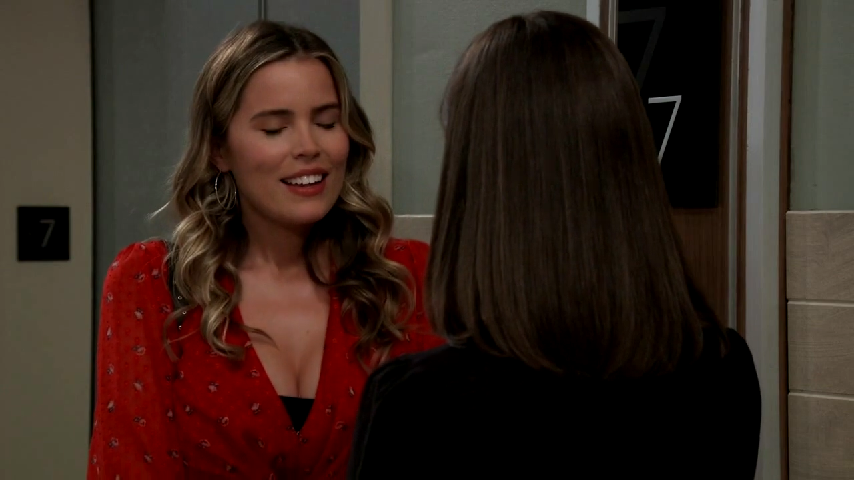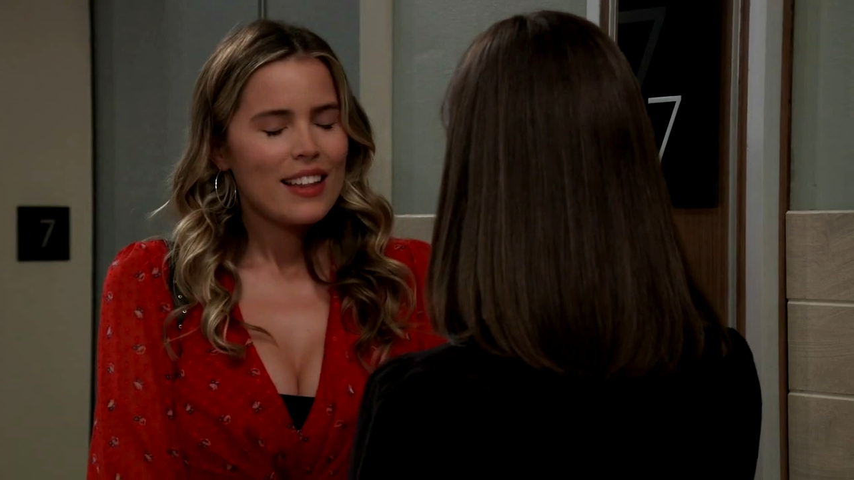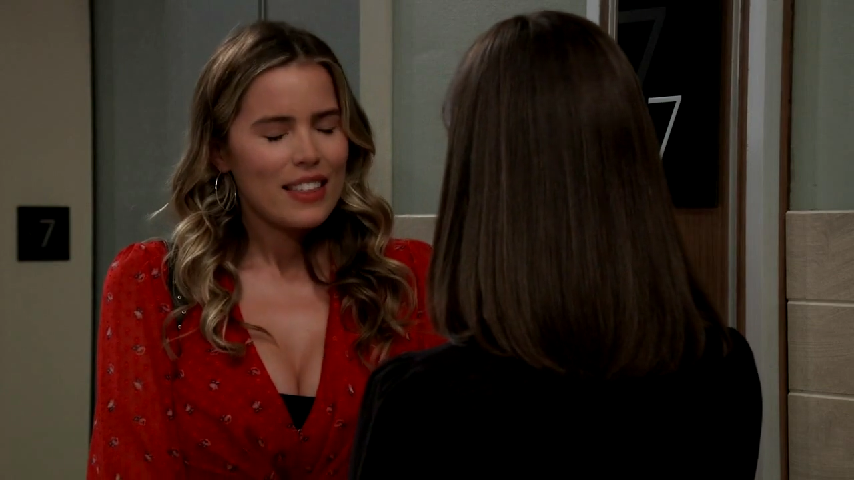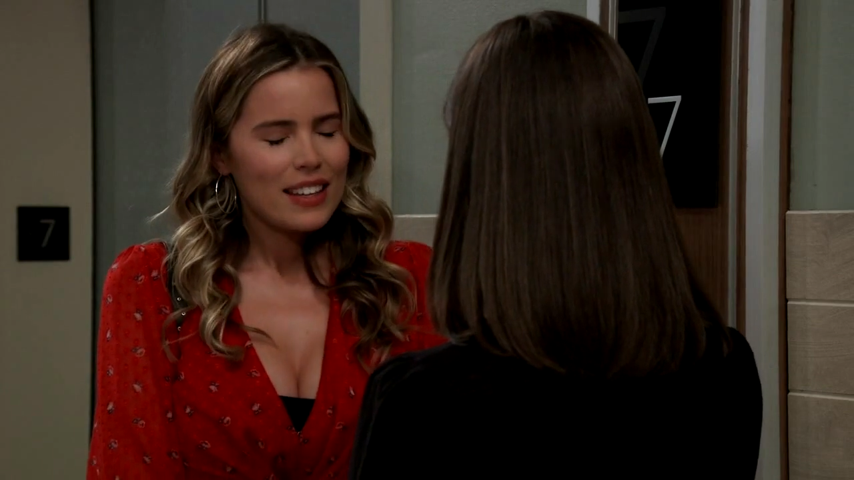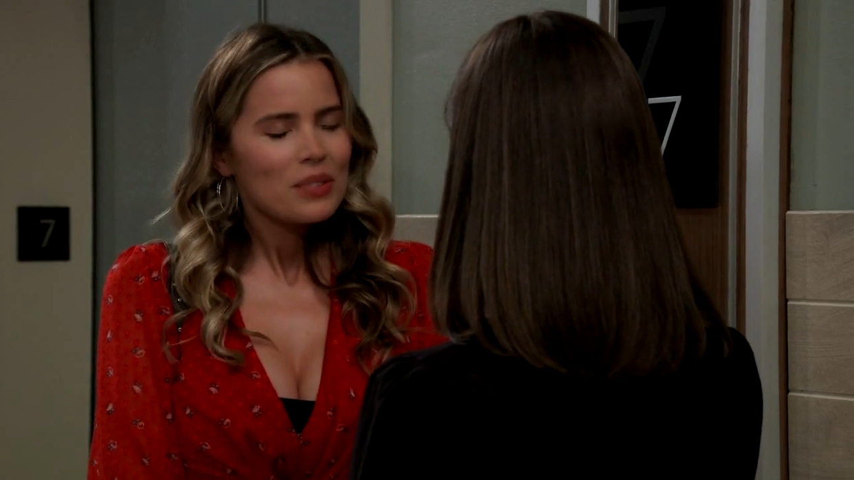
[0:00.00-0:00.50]

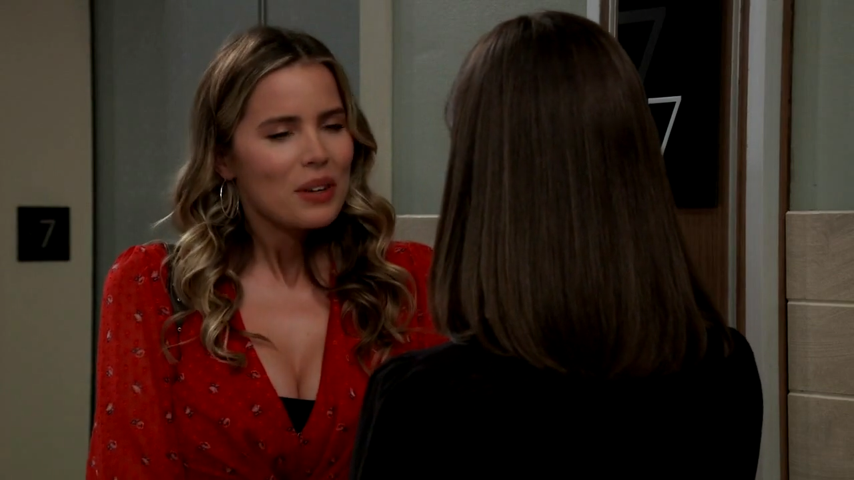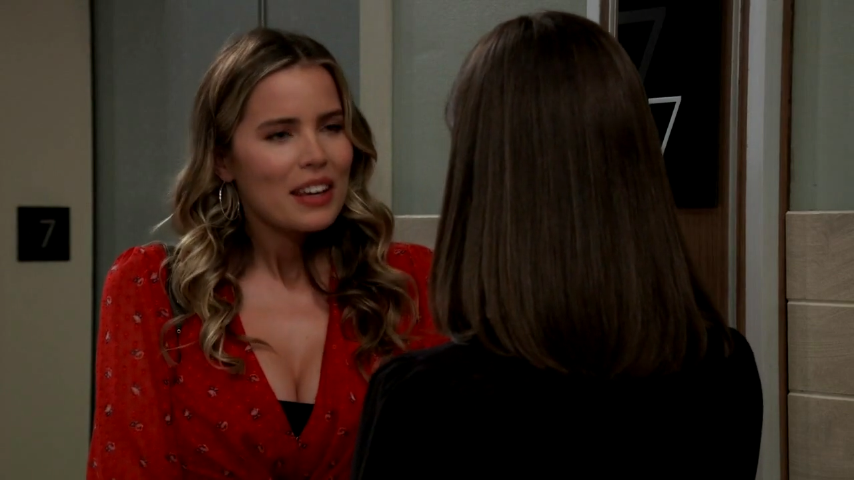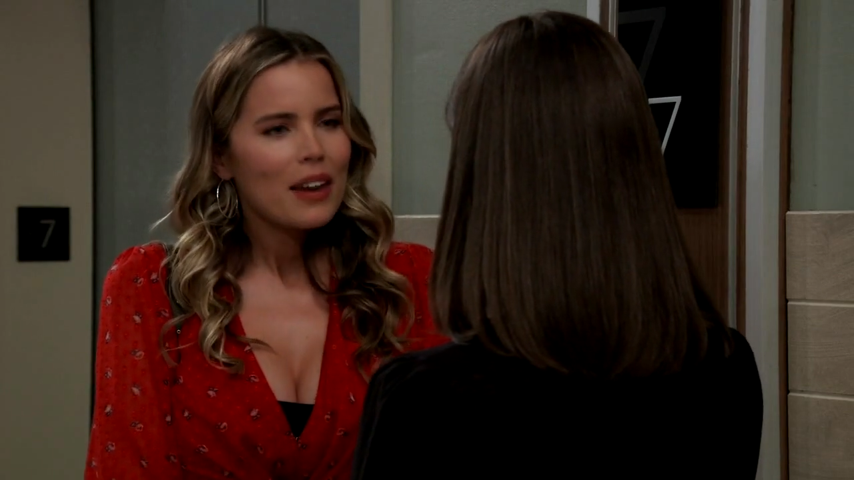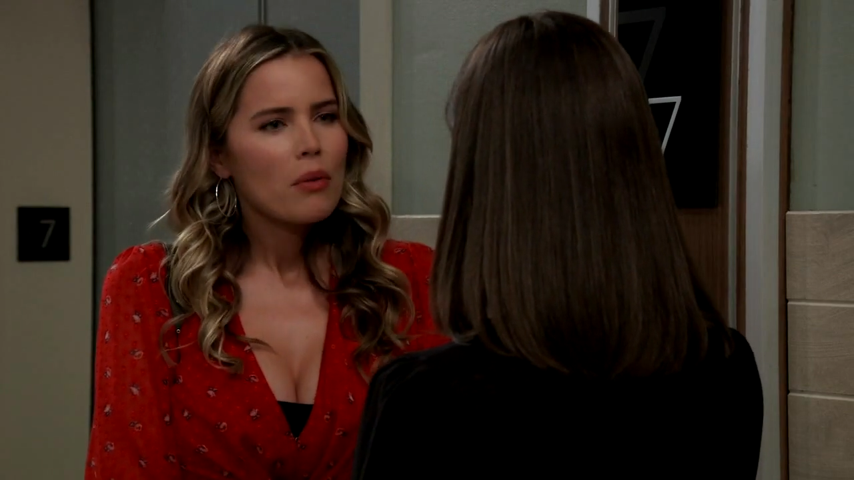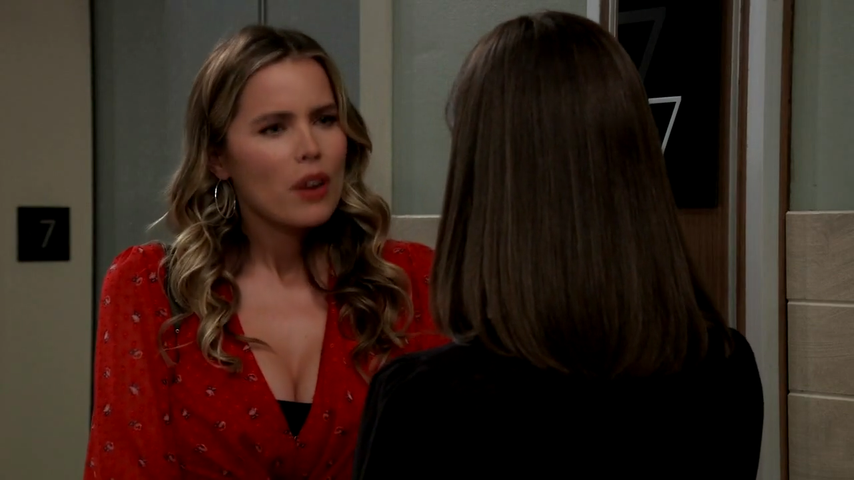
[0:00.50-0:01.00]
that things
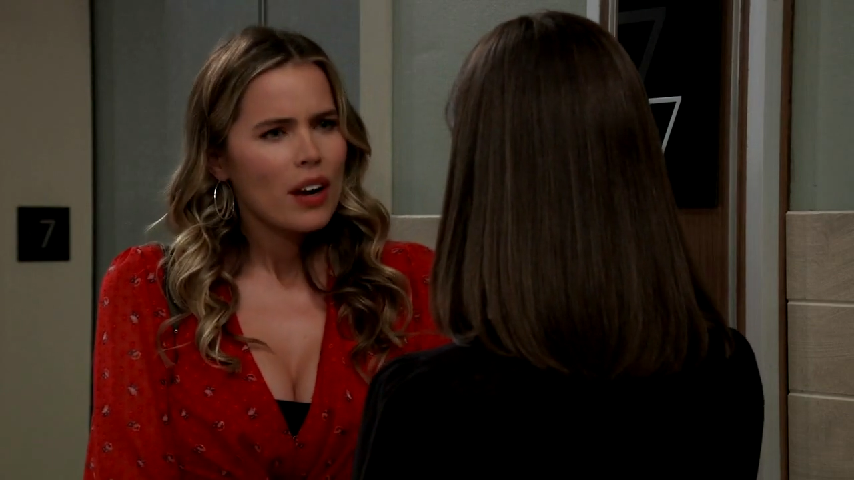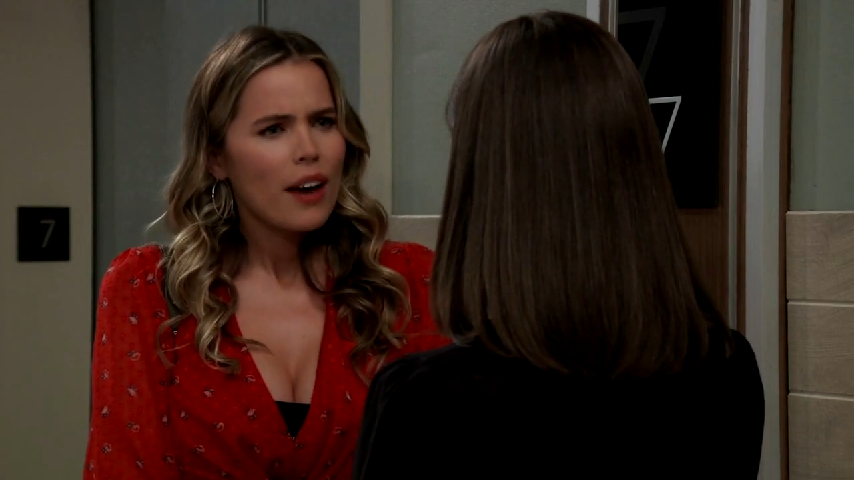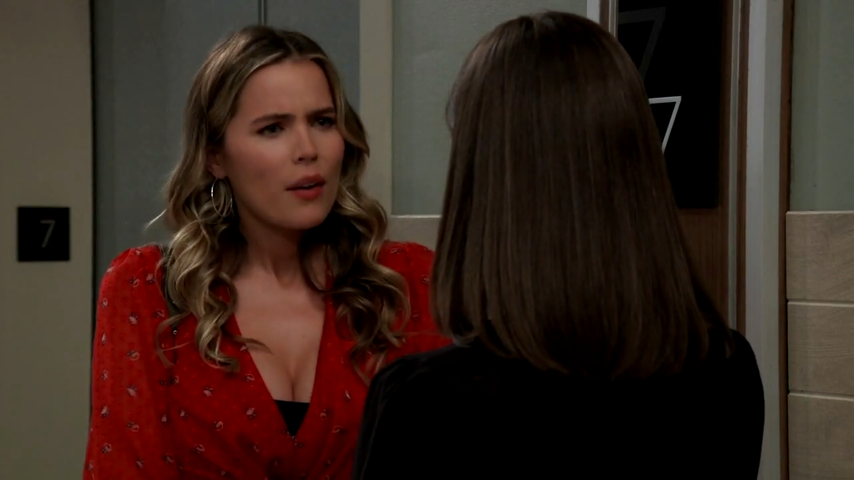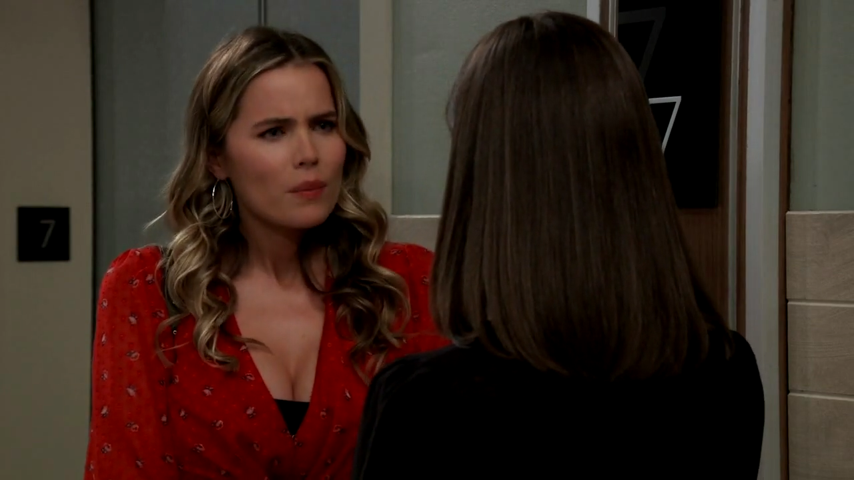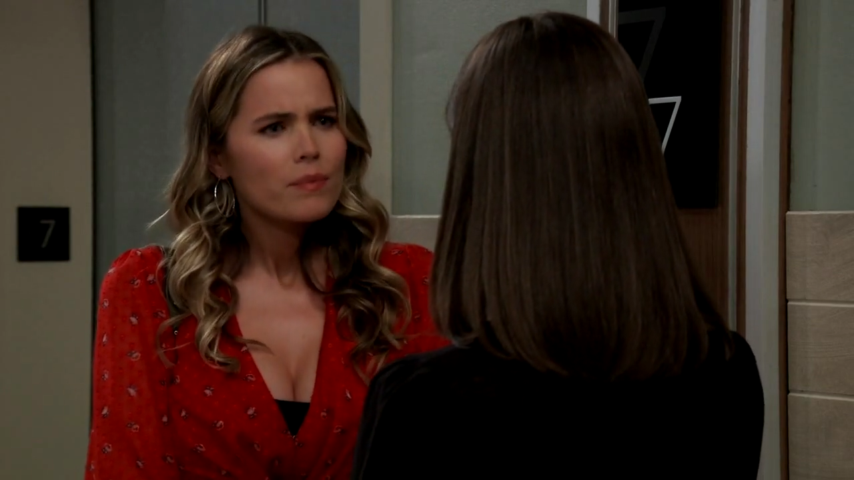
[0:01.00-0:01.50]
really can work
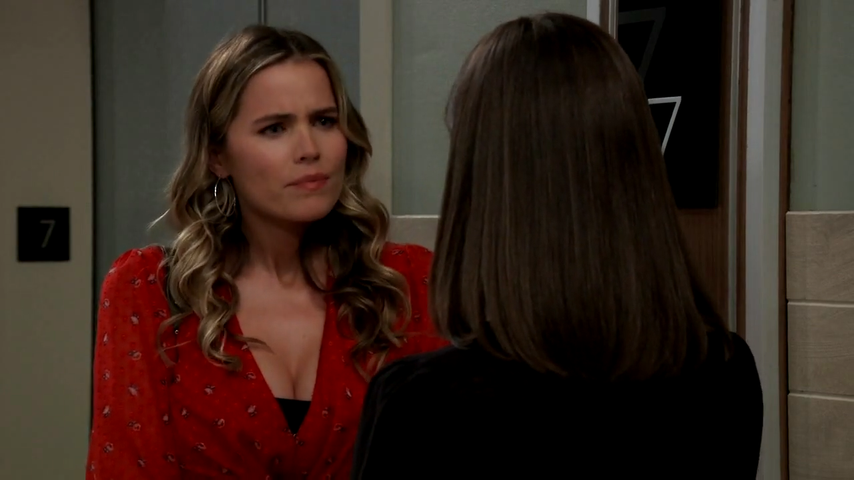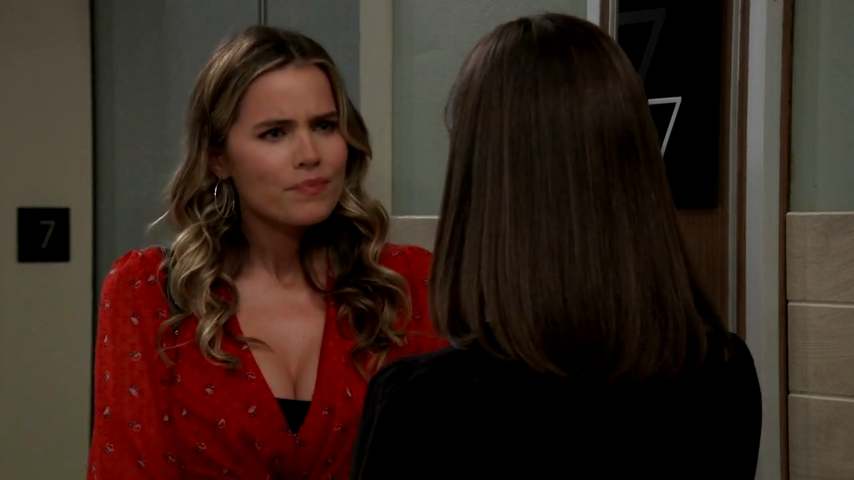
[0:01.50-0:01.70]
out.